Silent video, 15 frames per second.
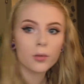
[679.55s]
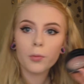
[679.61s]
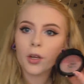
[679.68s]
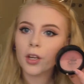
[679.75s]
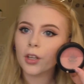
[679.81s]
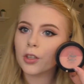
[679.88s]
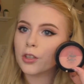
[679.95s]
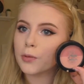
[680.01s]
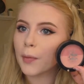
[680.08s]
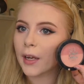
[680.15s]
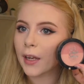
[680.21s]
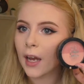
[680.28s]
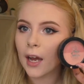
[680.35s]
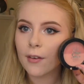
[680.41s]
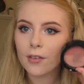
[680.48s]
I'm going to use my
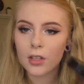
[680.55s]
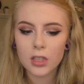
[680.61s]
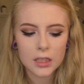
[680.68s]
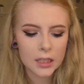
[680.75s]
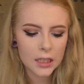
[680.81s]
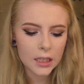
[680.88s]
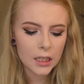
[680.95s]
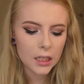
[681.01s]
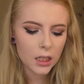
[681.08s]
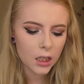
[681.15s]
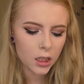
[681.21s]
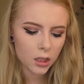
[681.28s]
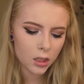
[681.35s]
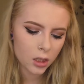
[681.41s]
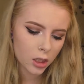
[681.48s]
Kat Von D,
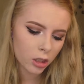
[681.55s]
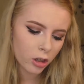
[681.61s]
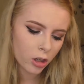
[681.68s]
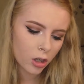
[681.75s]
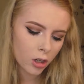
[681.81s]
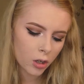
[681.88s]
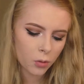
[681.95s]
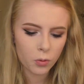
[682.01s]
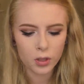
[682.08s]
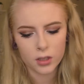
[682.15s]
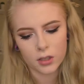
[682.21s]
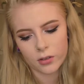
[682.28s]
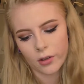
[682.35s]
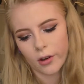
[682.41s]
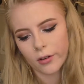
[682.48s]
what's
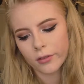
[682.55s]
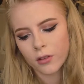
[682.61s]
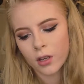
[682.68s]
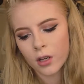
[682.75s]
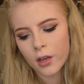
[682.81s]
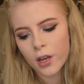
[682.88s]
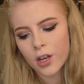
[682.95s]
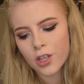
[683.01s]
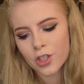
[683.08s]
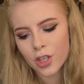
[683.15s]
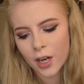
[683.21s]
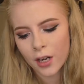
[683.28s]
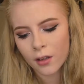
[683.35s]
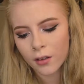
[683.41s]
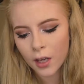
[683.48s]
this called?
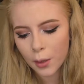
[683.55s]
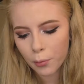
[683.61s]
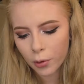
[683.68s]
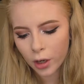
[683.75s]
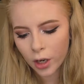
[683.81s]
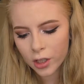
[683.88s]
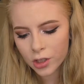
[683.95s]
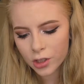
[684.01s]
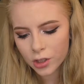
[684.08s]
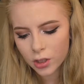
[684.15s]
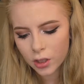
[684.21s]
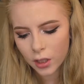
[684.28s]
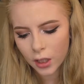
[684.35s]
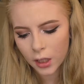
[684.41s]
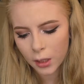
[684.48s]
Shade and Light brush
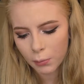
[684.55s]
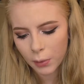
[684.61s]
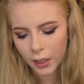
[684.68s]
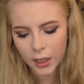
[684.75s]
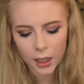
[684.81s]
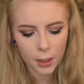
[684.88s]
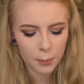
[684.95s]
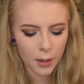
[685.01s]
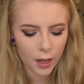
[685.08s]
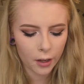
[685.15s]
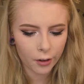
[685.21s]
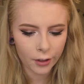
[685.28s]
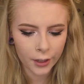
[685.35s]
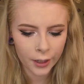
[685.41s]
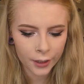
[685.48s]
in Mickey and
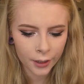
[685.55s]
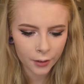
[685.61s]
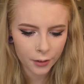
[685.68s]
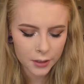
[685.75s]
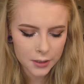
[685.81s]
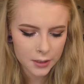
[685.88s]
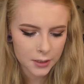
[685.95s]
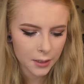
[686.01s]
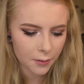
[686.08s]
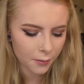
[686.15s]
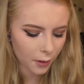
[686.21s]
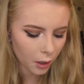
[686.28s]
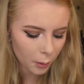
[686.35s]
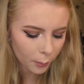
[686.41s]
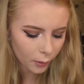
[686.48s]
Mallory. I know this isn't
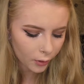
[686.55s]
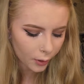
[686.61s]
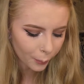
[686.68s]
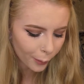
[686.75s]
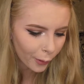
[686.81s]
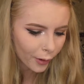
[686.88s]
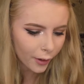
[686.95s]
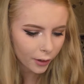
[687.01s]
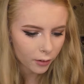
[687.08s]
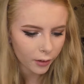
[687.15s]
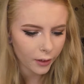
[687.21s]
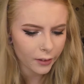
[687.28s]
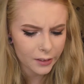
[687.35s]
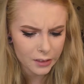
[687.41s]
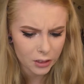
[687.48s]
available anymore,
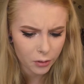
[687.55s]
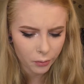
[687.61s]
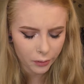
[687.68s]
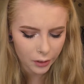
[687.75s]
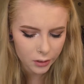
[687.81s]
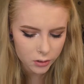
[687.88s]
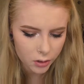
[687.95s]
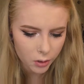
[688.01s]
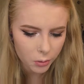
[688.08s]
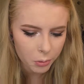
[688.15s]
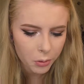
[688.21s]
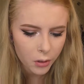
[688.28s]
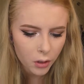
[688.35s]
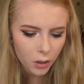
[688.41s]
at least I don't think so.